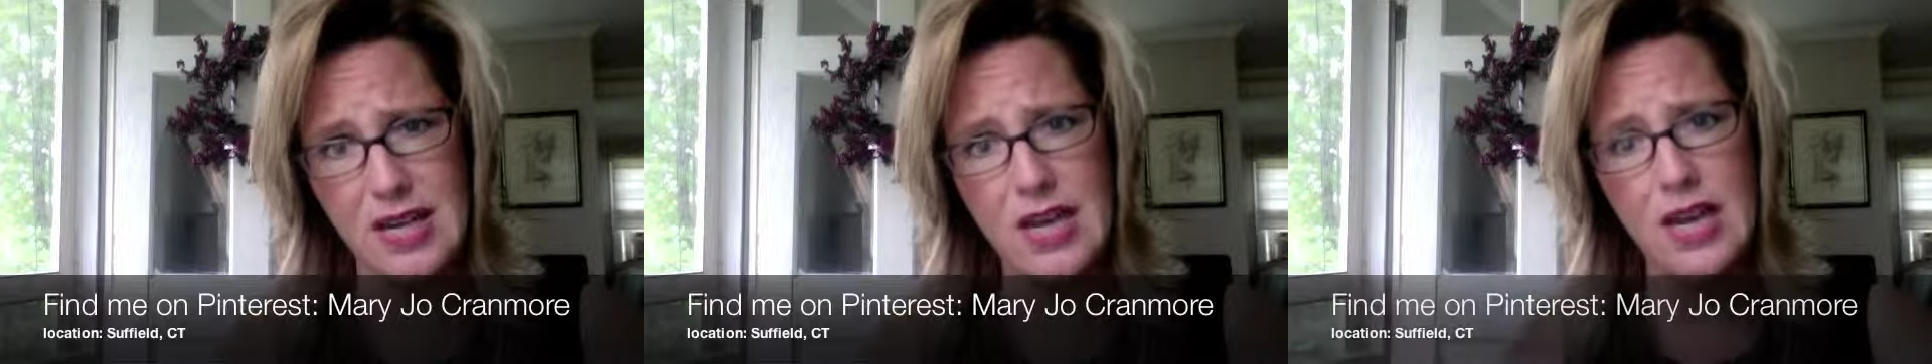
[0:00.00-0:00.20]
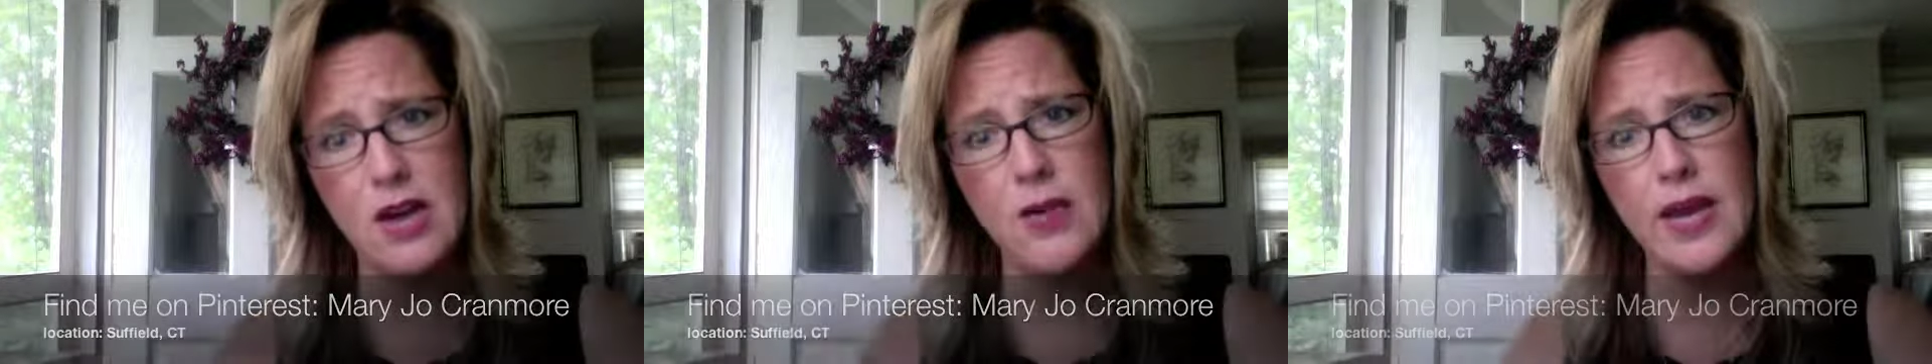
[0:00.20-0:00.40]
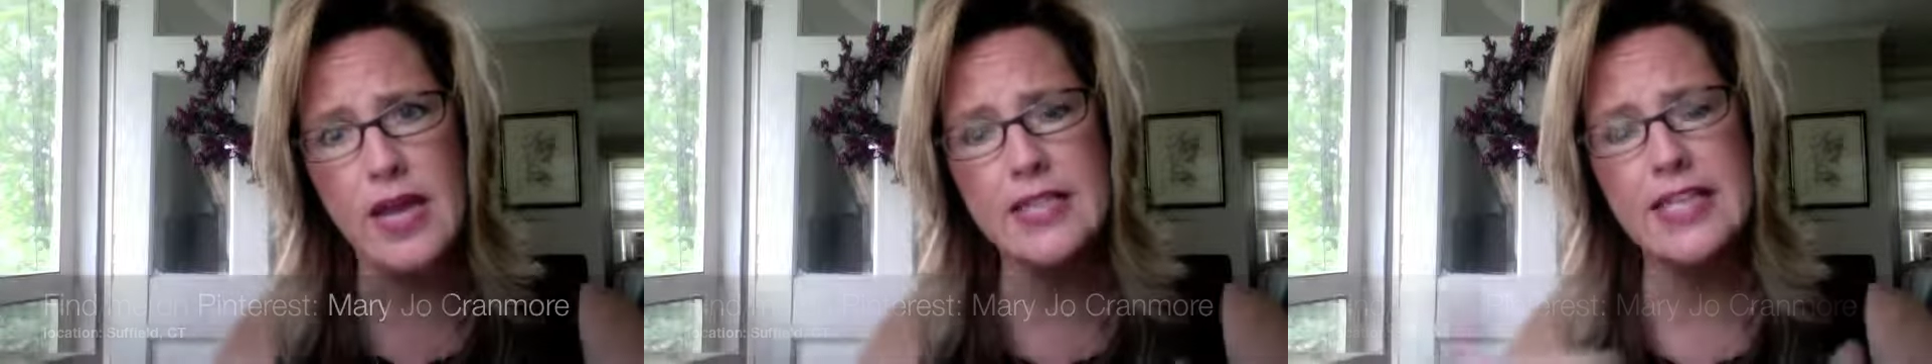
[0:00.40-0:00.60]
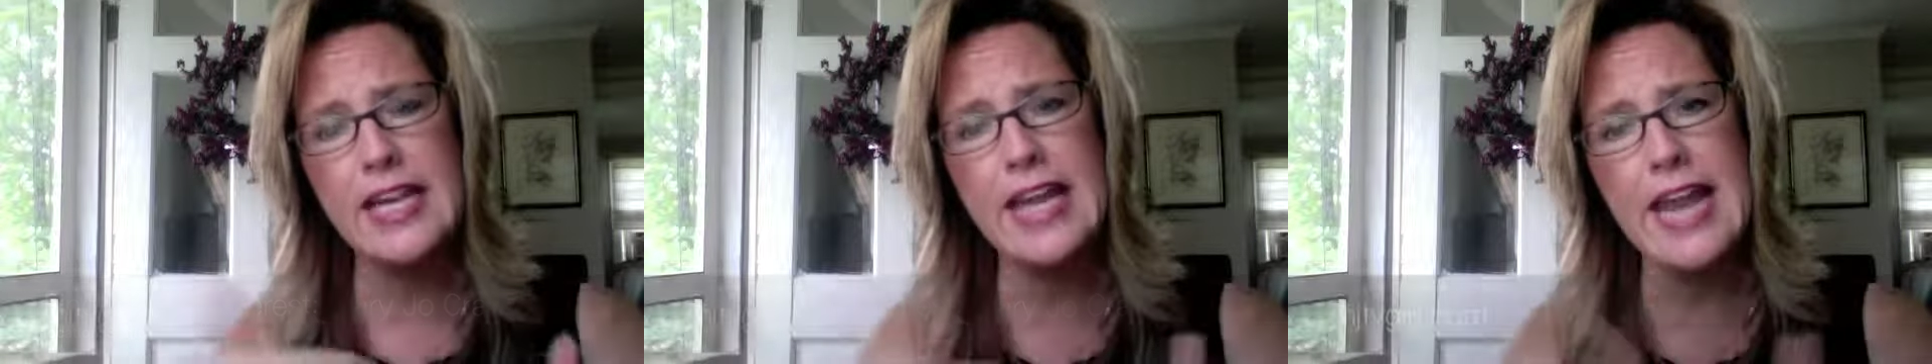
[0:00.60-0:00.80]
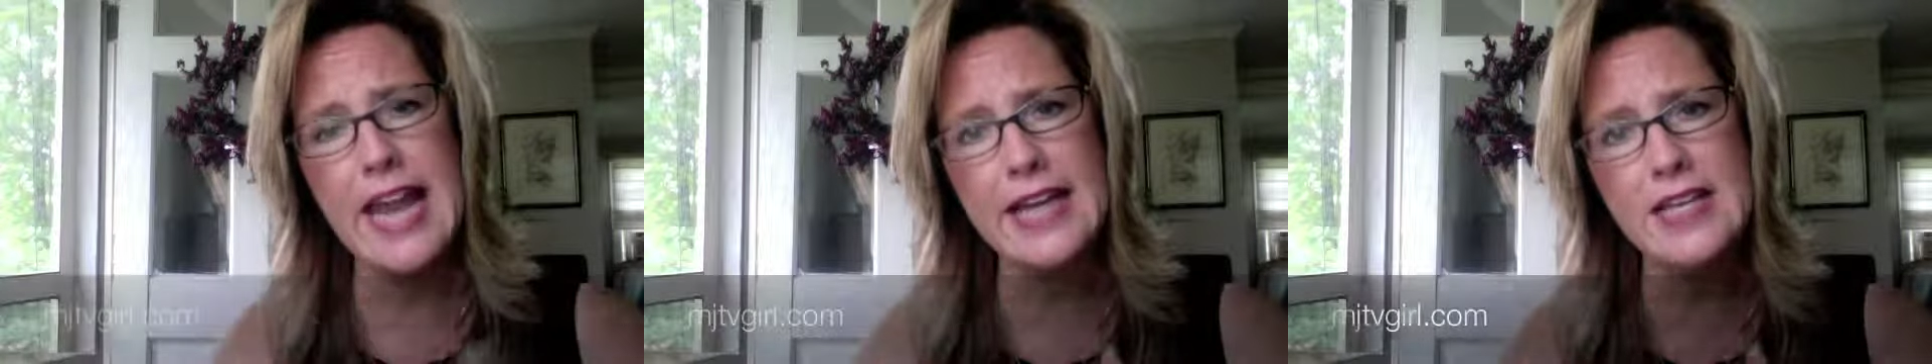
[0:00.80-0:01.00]
Okay, to
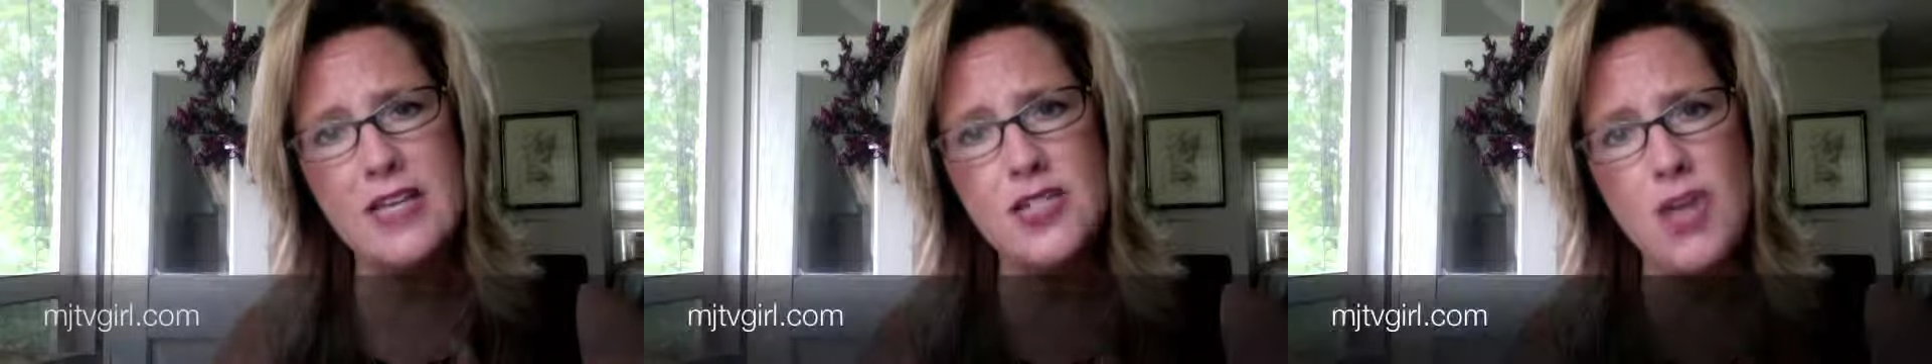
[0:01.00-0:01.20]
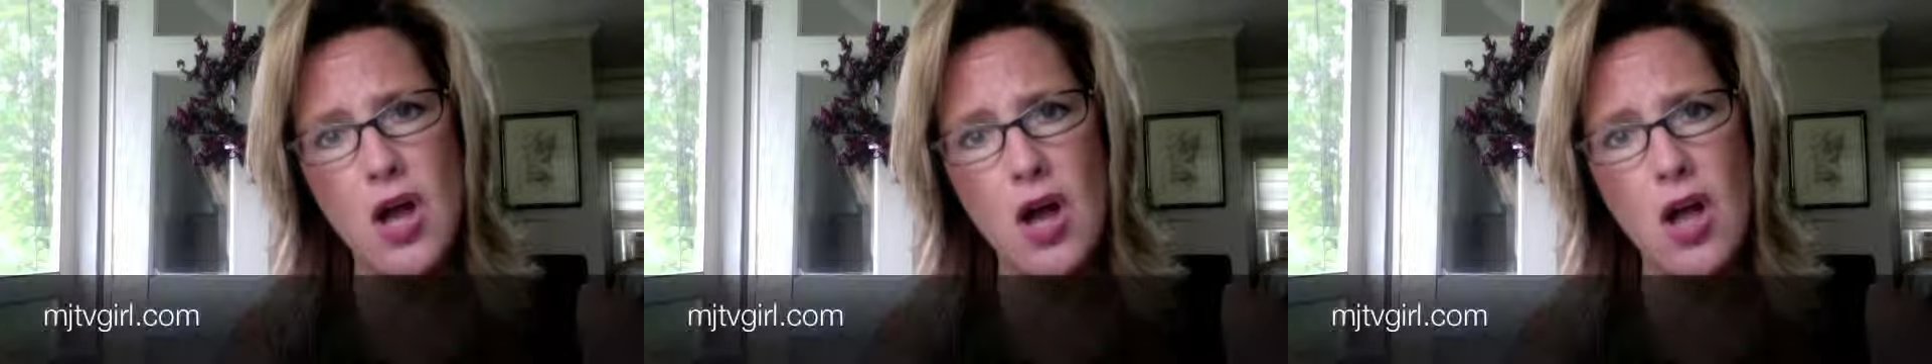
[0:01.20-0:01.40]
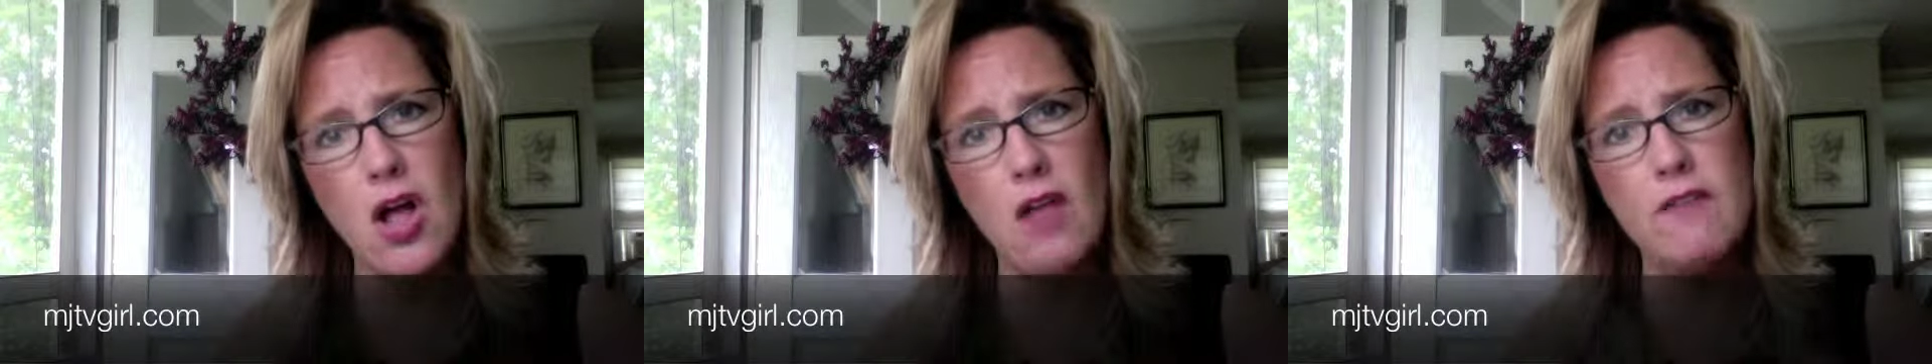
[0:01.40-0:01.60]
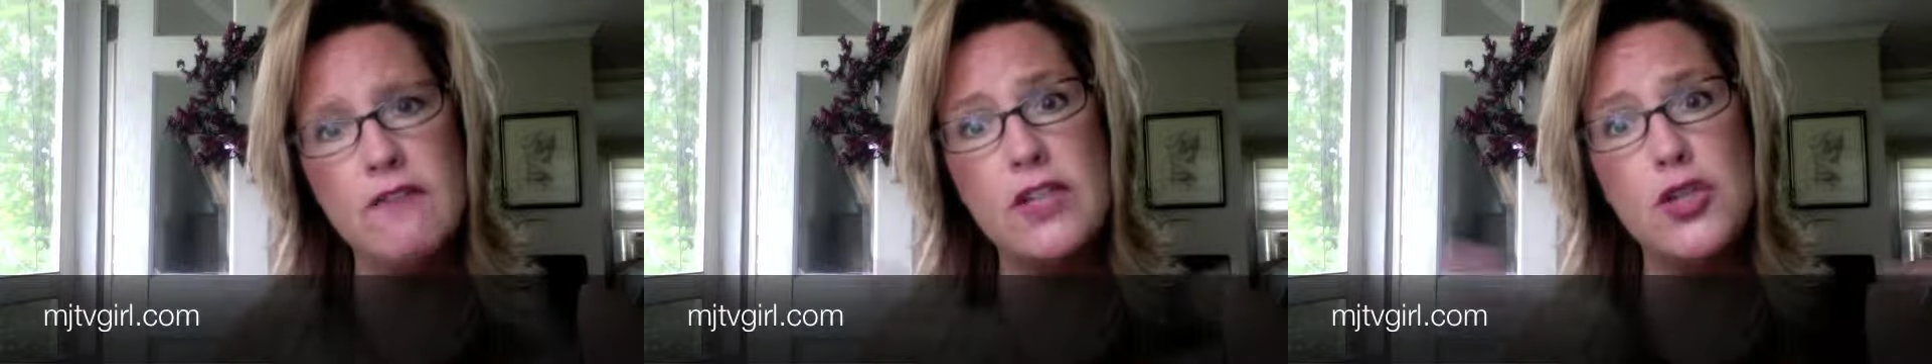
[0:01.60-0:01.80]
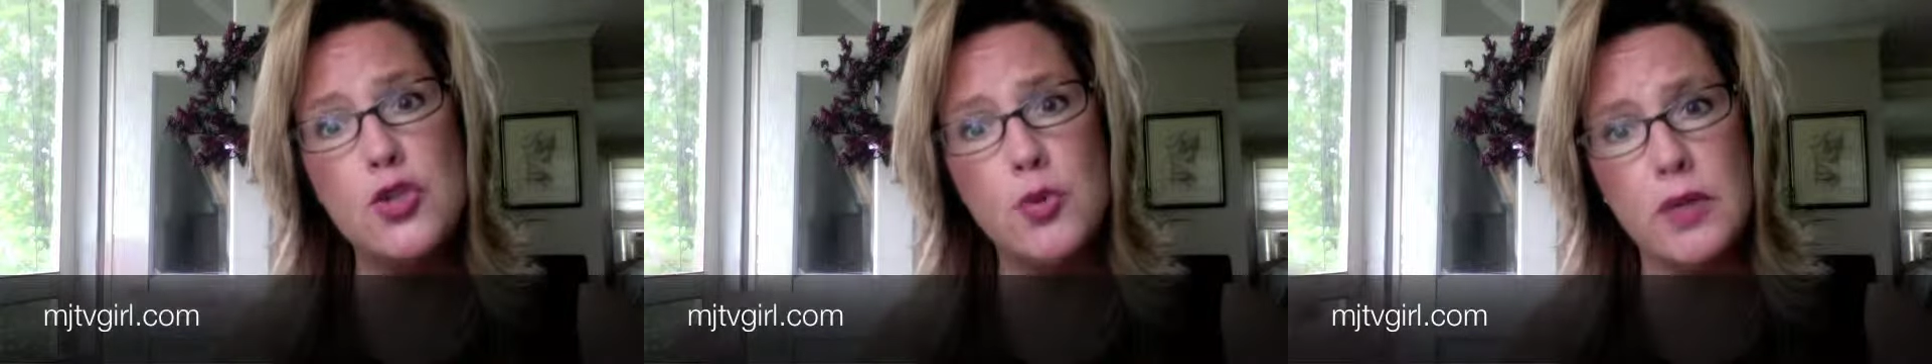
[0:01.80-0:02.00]
connect us all
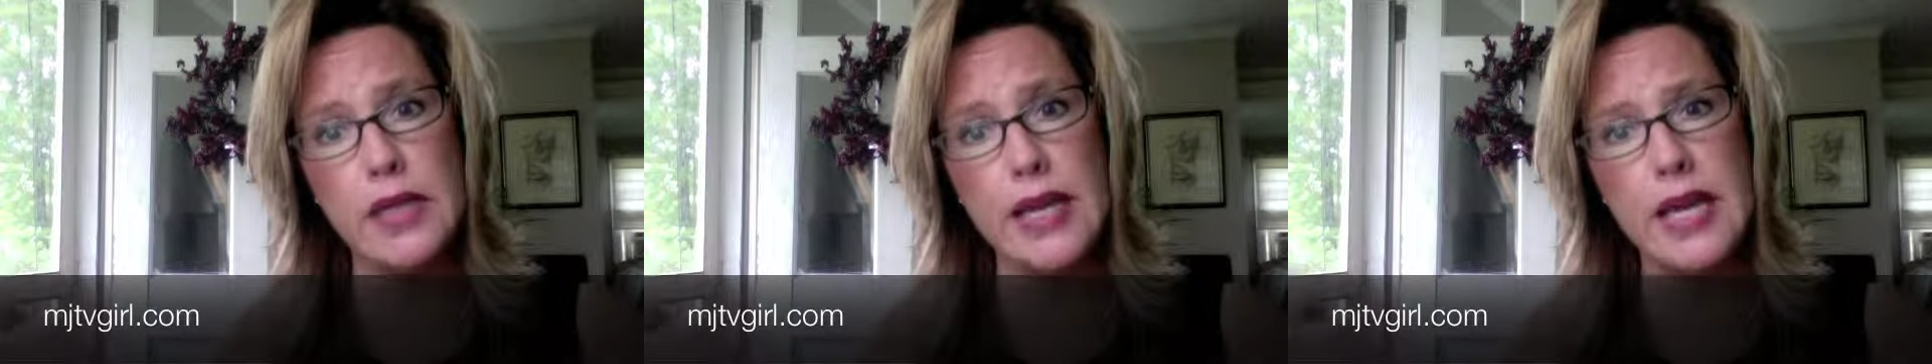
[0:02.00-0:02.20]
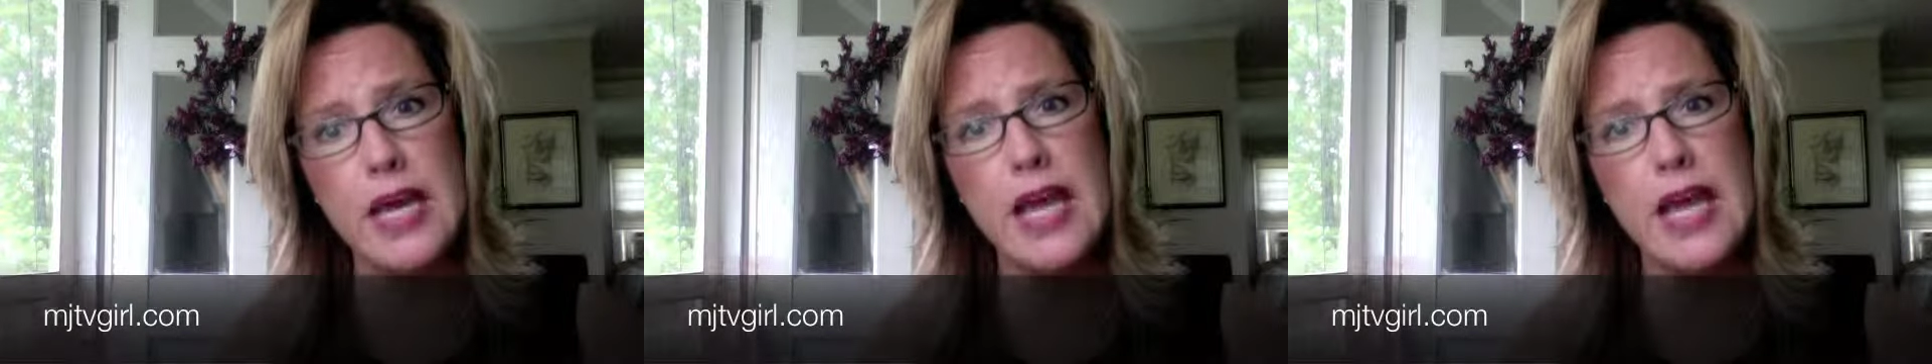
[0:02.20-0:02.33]
visually.